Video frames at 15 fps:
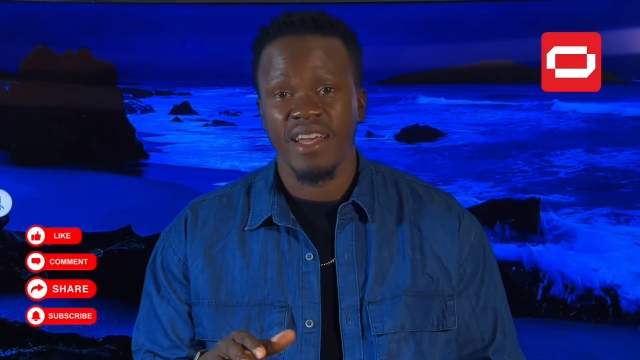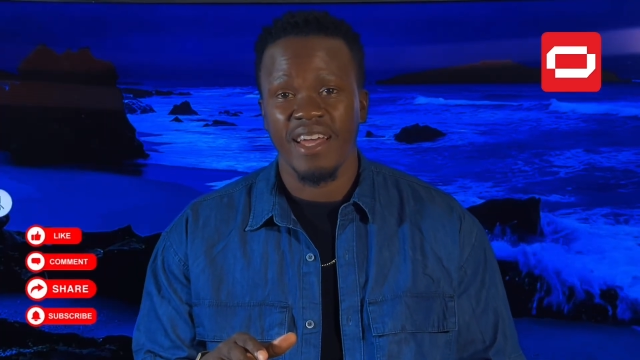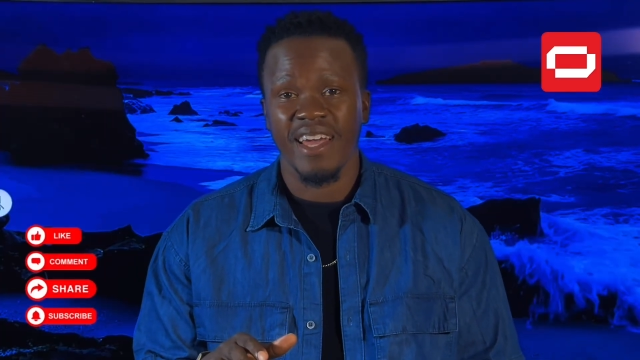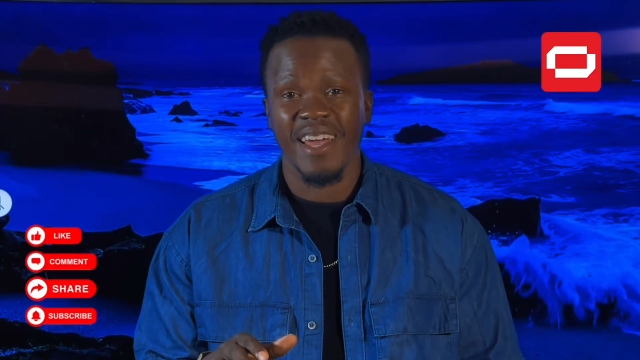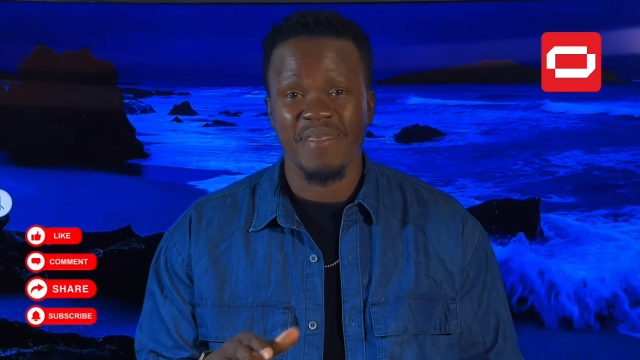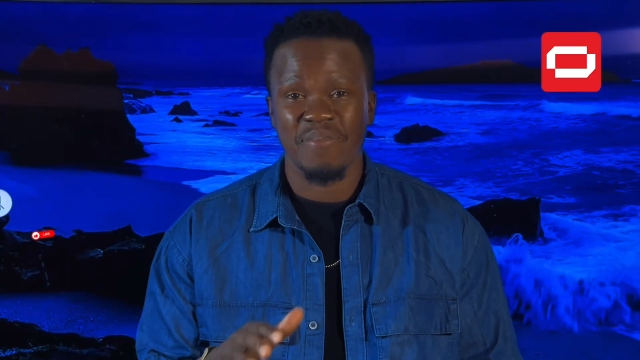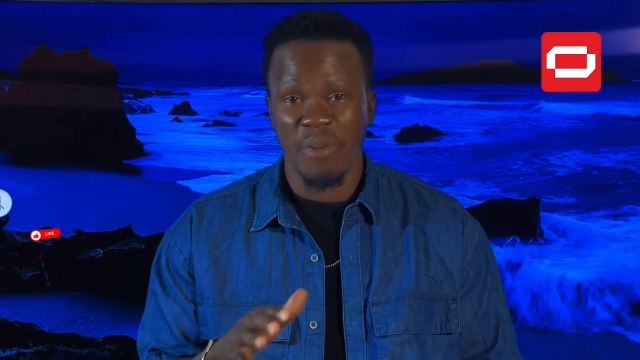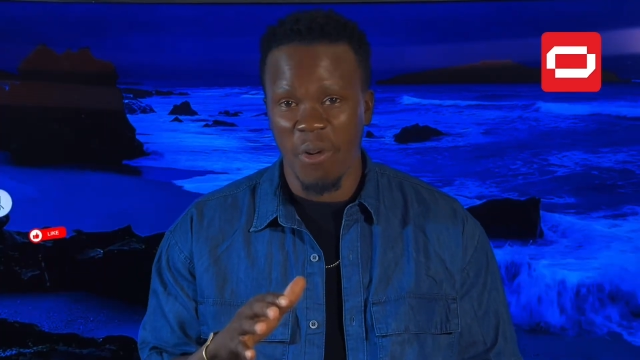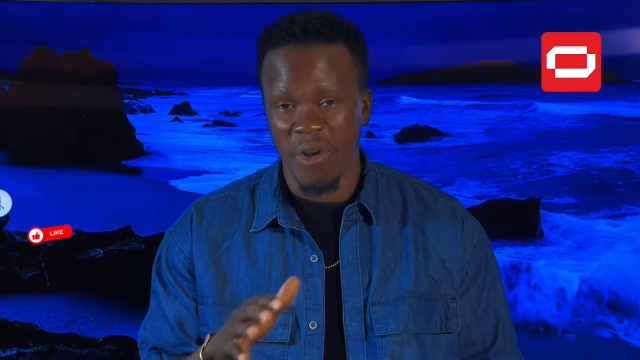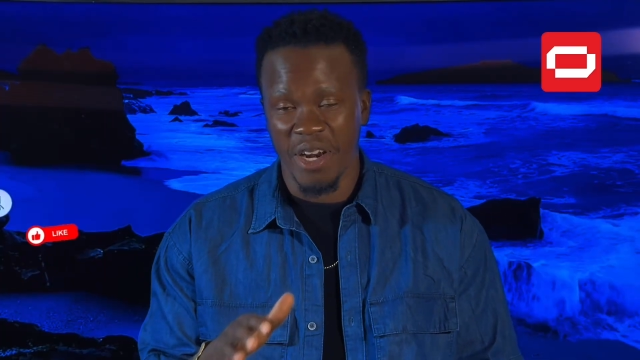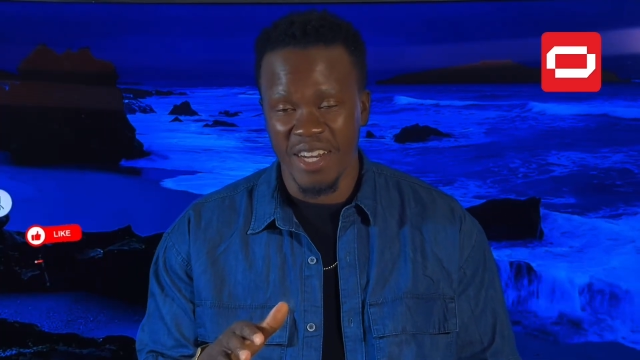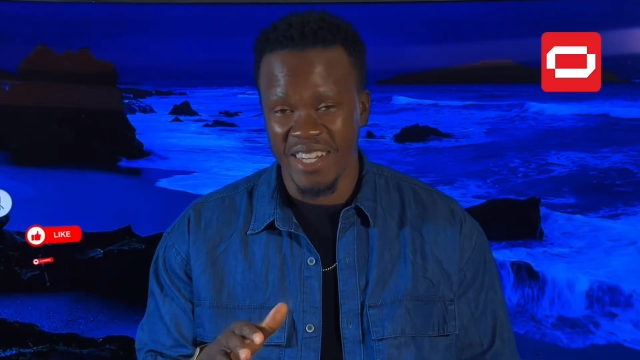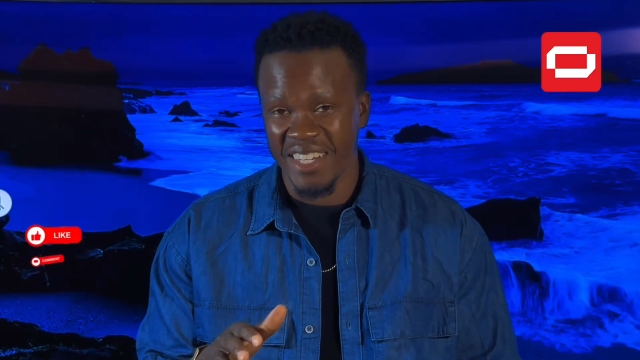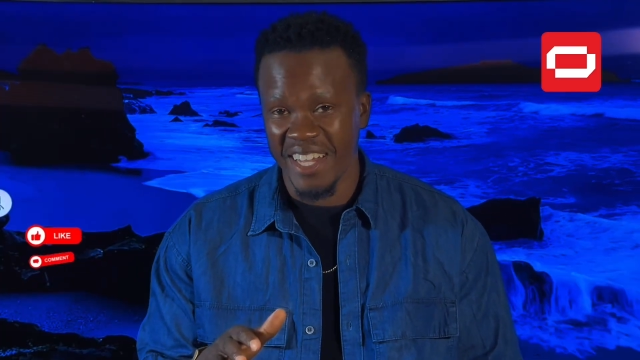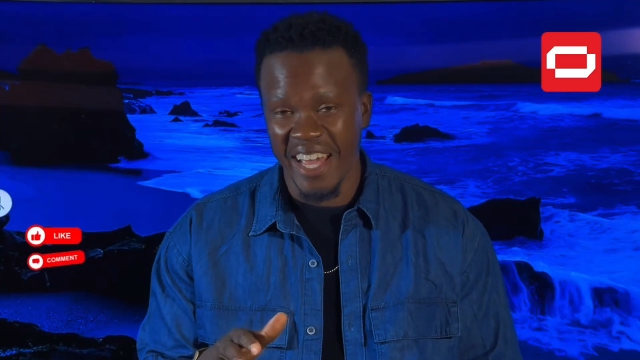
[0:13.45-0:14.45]

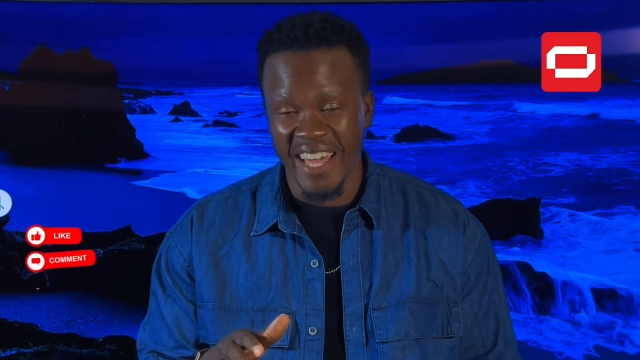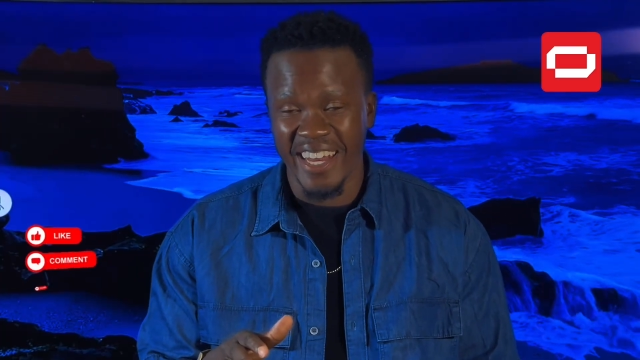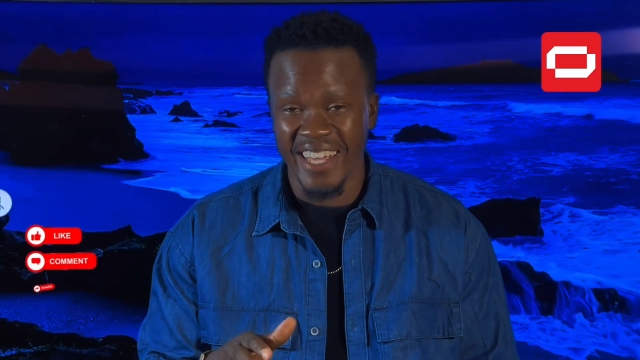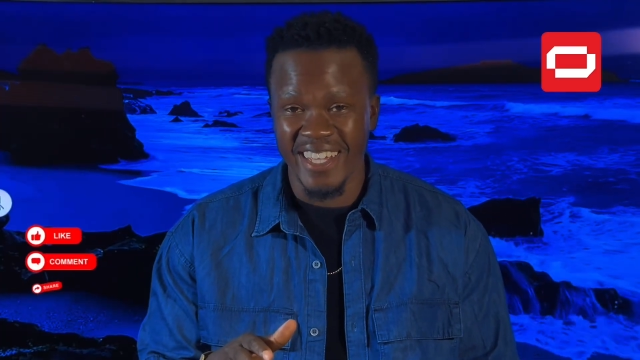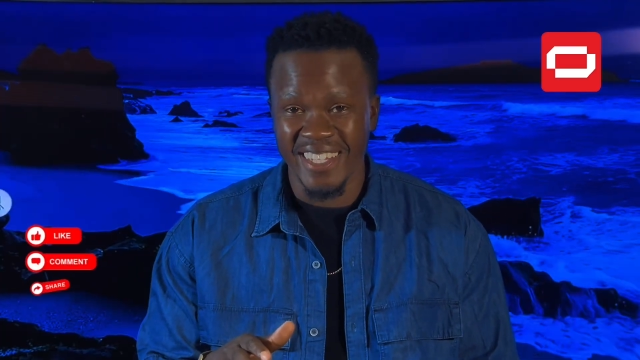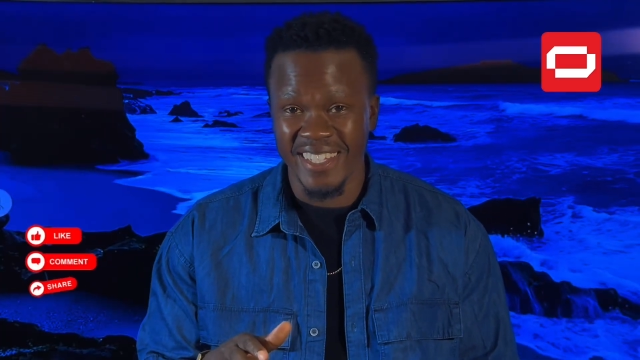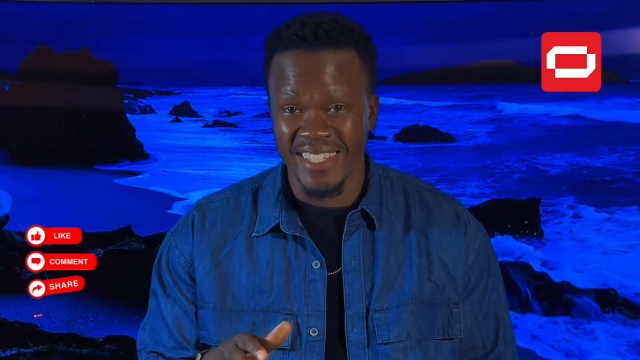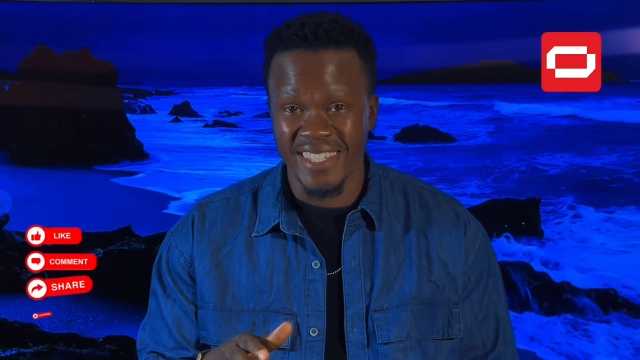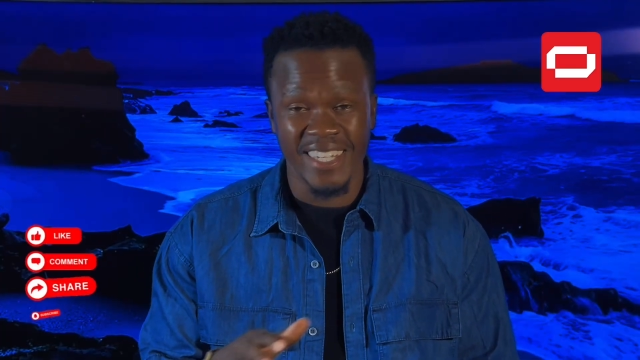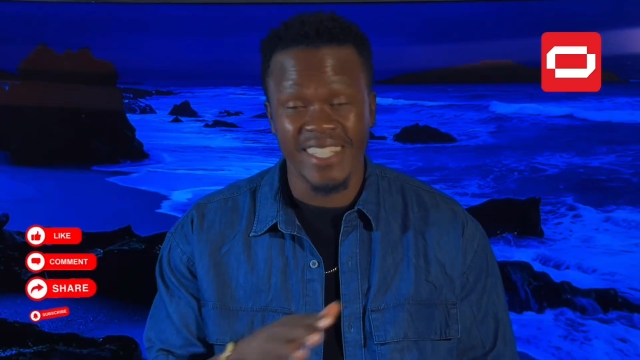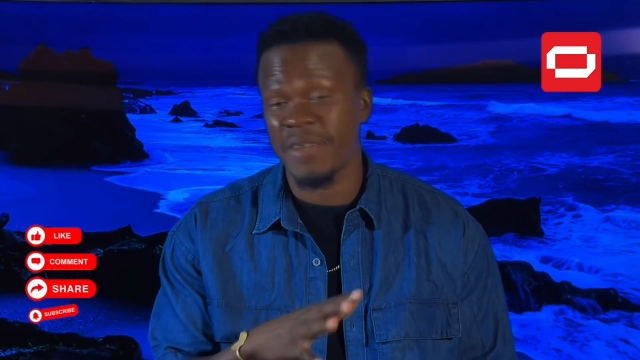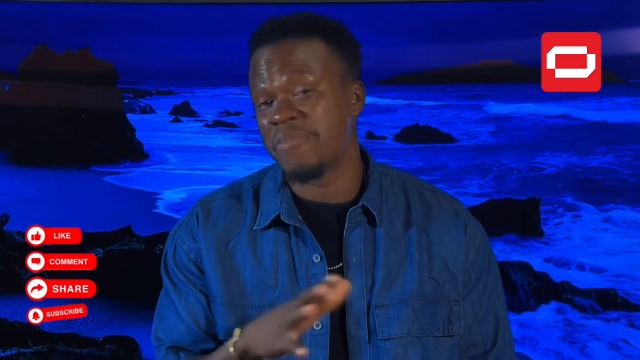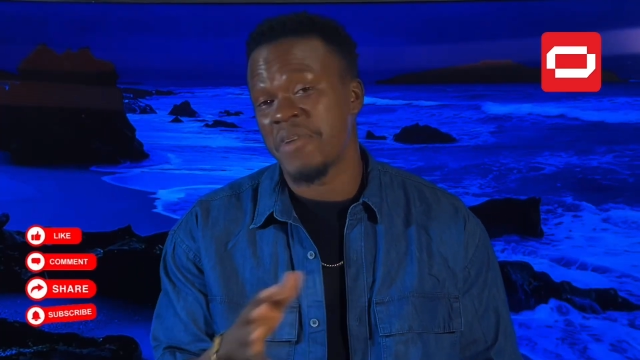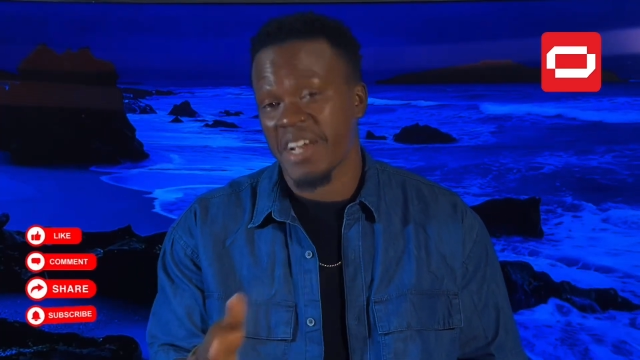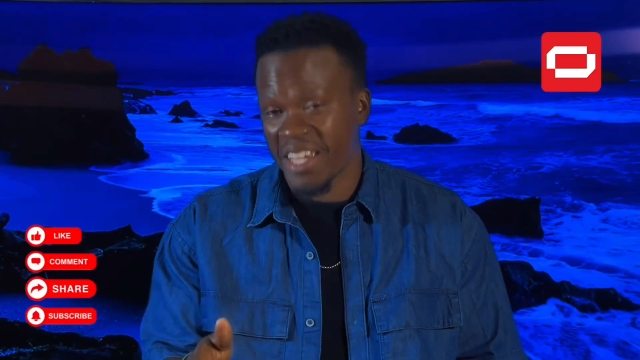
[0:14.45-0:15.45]
important, and it's just a
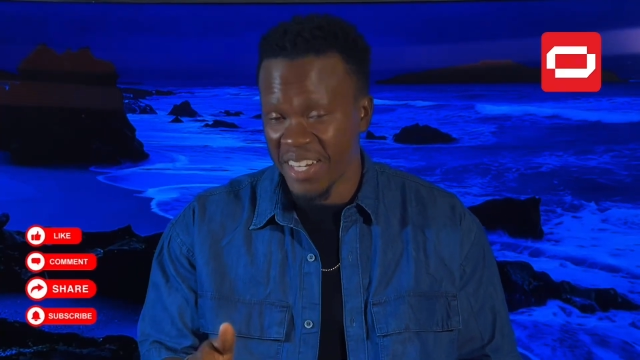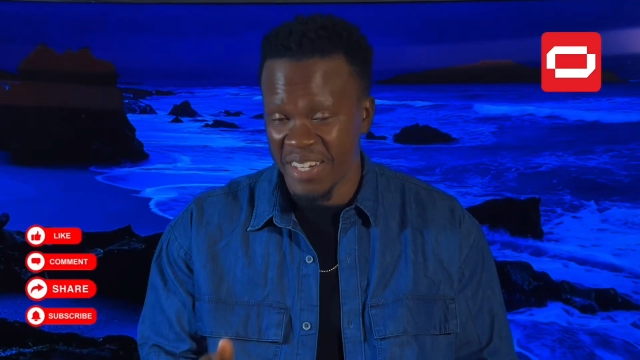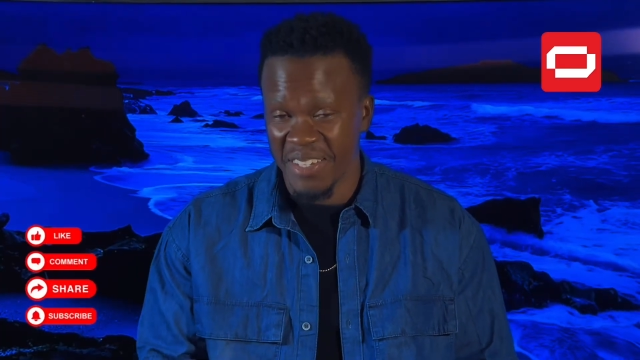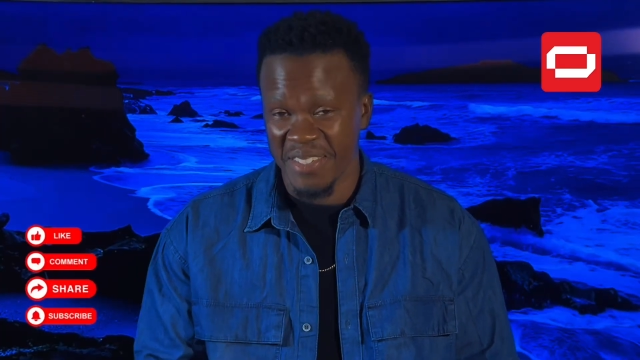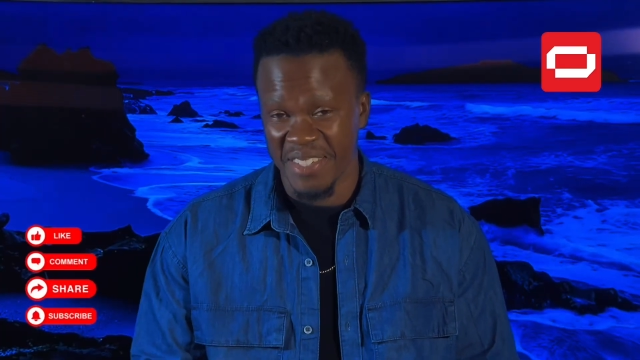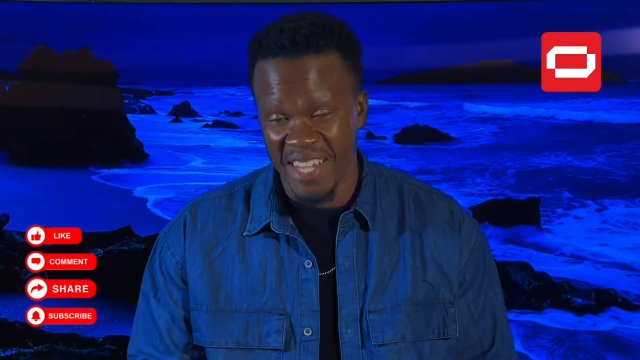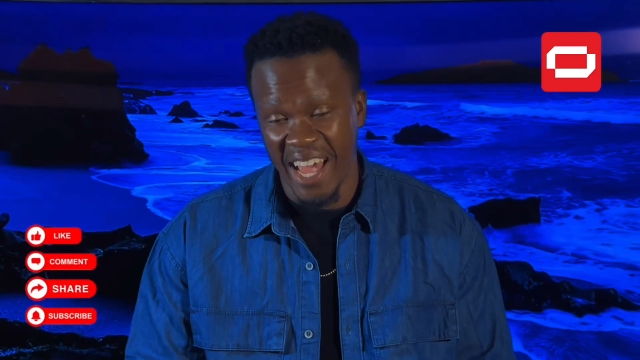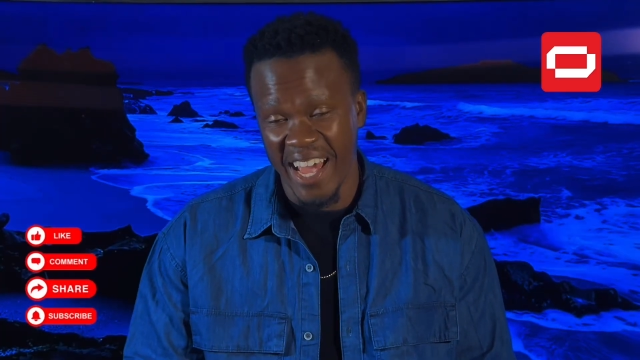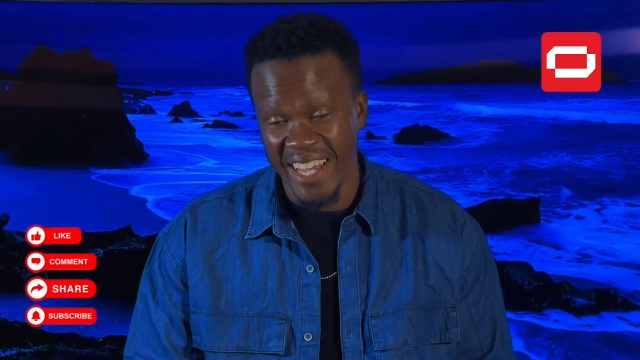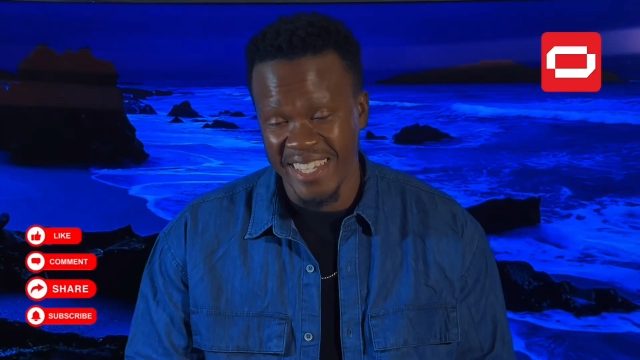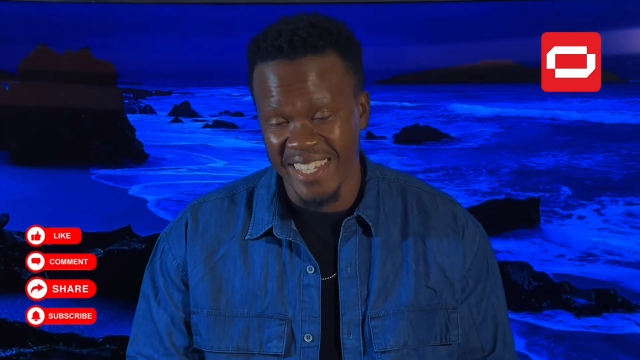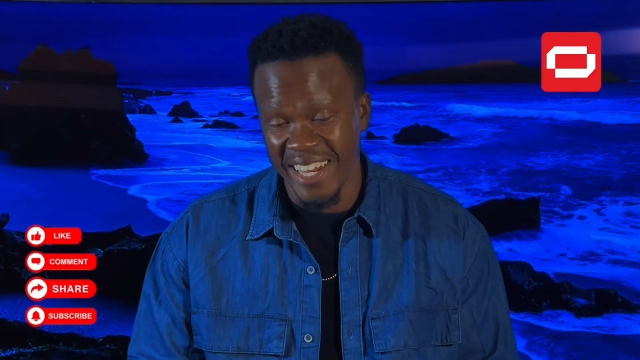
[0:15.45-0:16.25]
breaking news, guys.